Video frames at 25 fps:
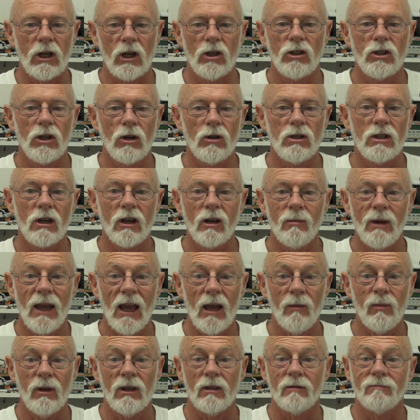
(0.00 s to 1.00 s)
you choose, you're going to be
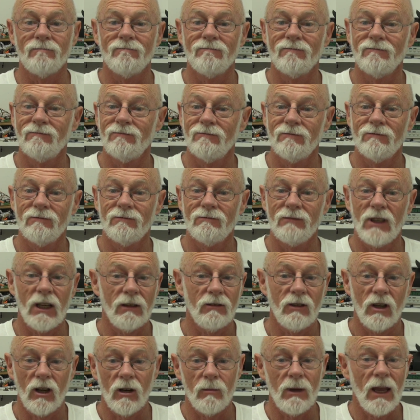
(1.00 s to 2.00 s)
happy. Yeah,
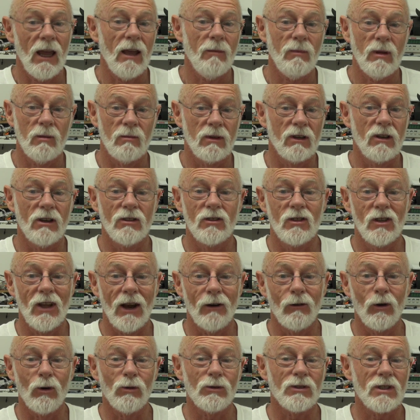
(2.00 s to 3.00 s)
you're going to be happy because
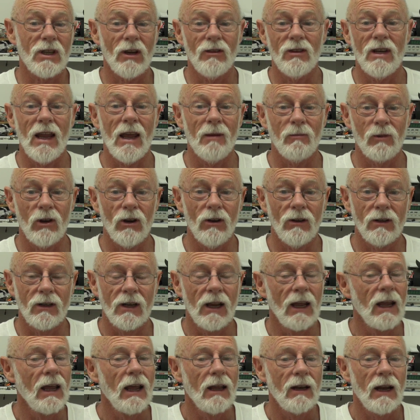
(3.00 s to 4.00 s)
they're all so damn good.
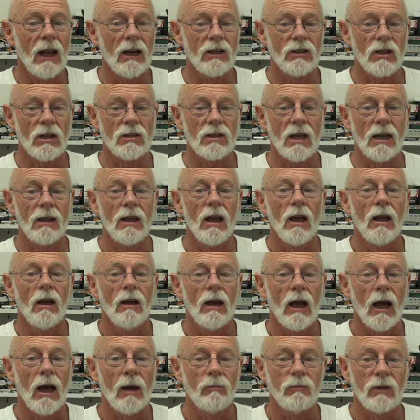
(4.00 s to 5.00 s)
And as I say,
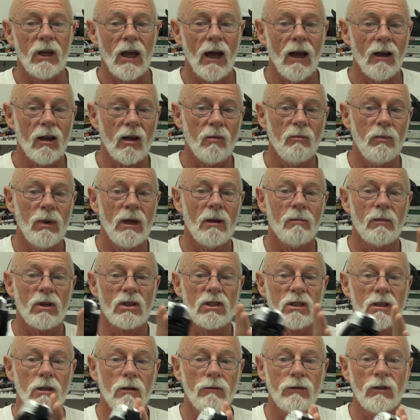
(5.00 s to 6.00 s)
can't compare
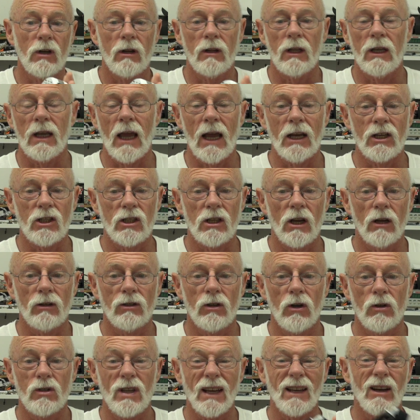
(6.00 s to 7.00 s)
myself to the
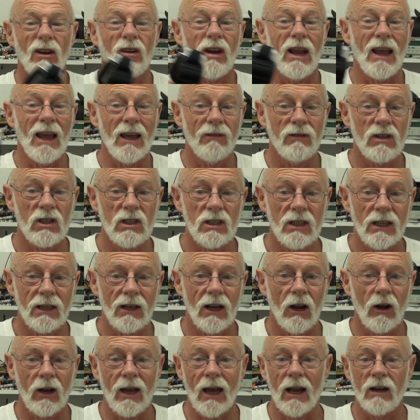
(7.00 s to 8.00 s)
HDO2s. I don't have a set.
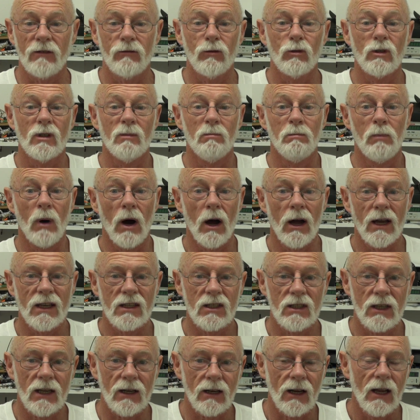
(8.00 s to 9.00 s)
I can't afford to buy a
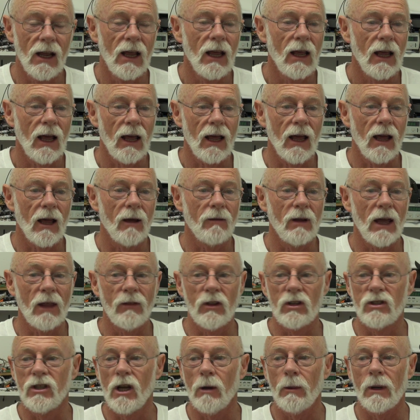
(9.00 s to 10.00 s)
set. And
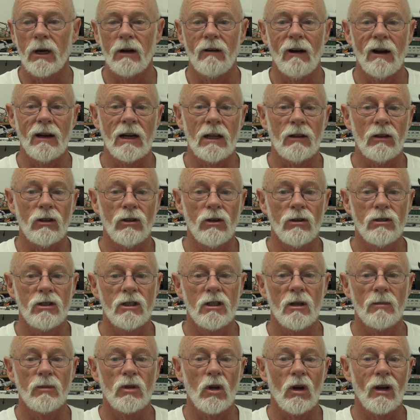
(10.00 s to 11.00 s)
there's no one around here that
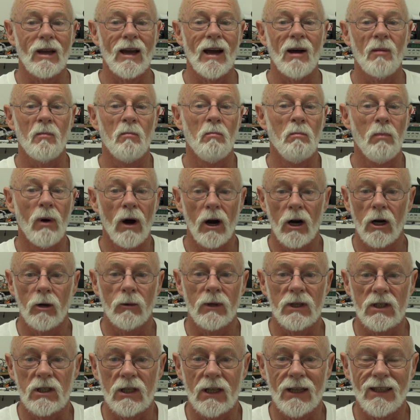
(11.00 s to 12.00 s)
uses them, so I can't borrow
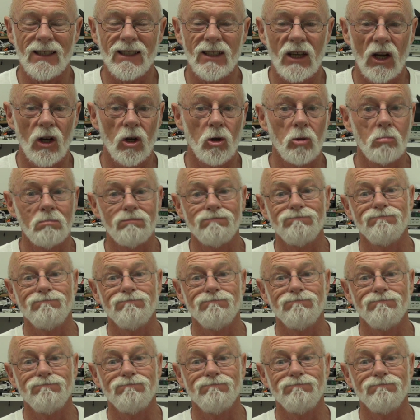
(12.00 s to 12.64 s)
a set. So